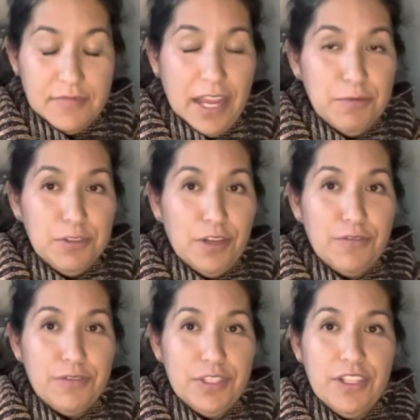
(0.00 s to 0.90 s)
I would
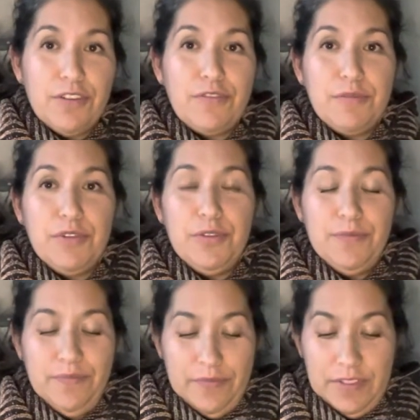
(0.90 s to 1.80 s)
love to hear from you
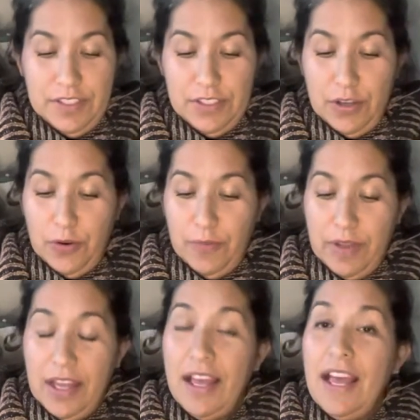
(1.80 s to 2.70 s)
so
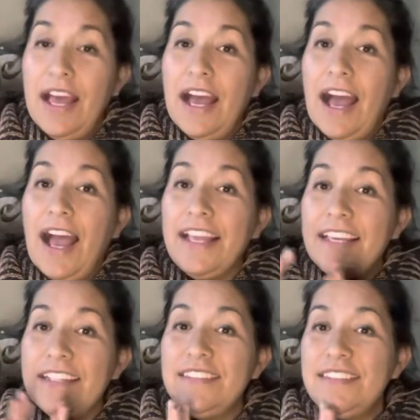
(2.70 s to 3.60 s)
I
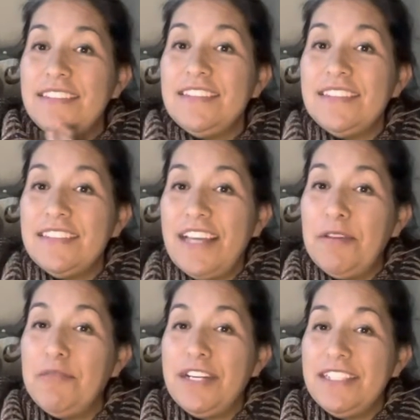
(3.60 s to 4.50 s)
guess this is the
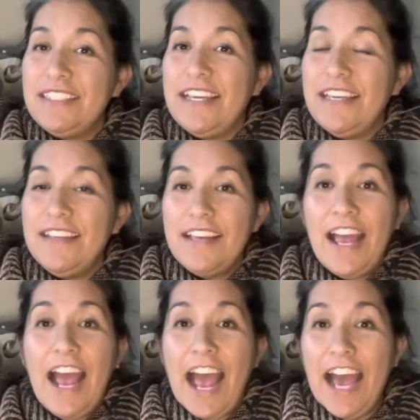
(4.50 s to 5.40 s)
time when I say
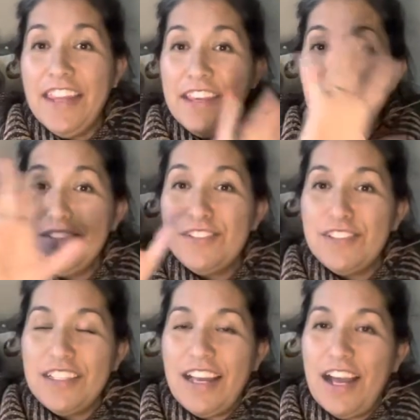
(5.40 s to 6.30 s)

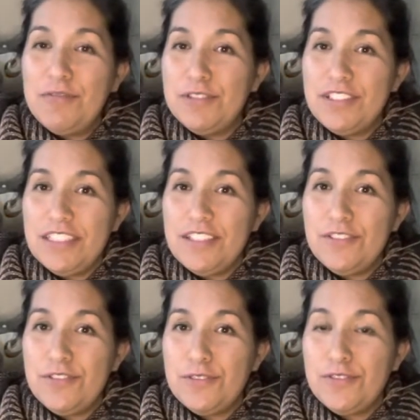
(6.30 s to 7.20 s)
adios. I will see you
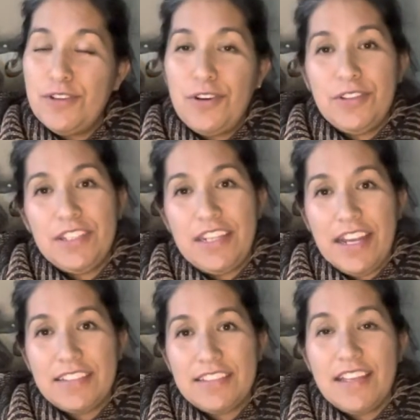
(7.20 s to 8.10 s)
soon on the
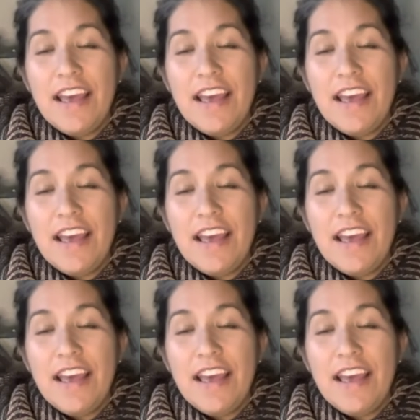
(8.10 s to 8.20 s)
next